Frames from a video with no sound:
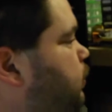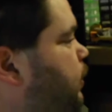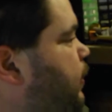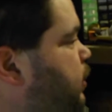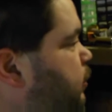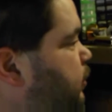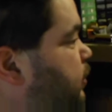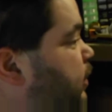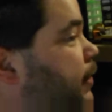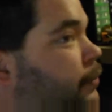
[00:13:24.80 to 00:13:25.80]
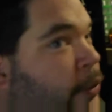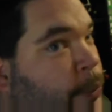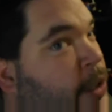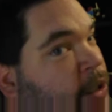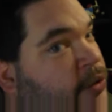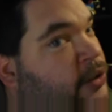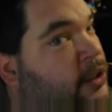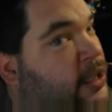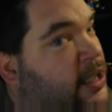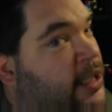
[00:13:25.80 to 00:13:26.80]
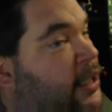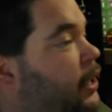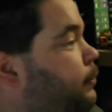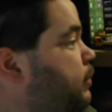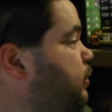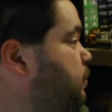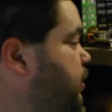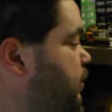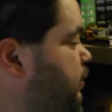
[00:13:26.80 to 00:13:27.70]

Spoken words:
I've actually got several Windows 98 laptops.